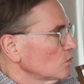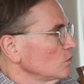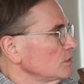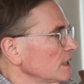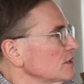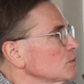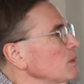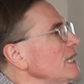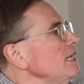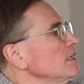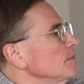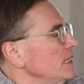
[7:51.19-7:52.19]

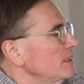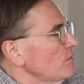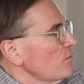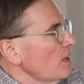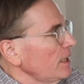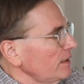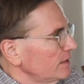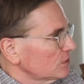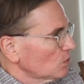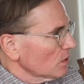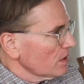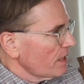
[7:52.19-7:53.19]
Explain to me, define
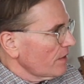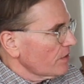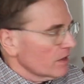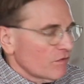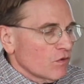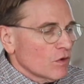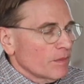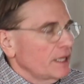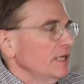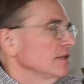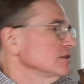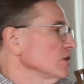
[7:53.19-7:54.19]
this work ethic for
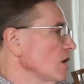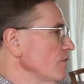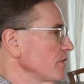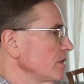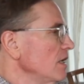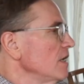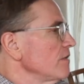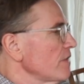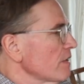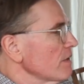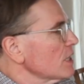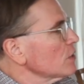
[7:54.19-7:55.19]
me. And it's often
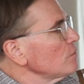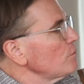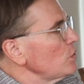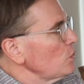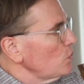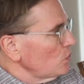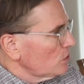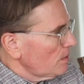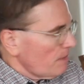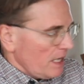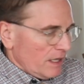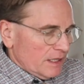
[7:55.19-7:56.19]
very
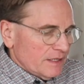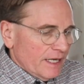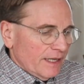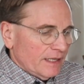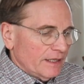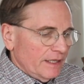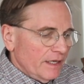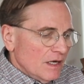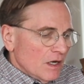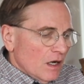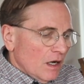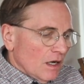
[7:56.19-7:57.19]
confused about exactly
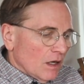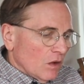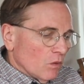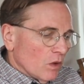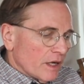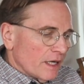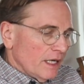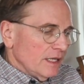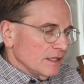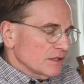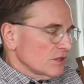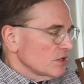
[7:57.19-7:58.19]
uh, what it
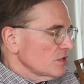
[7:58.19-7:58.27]
is.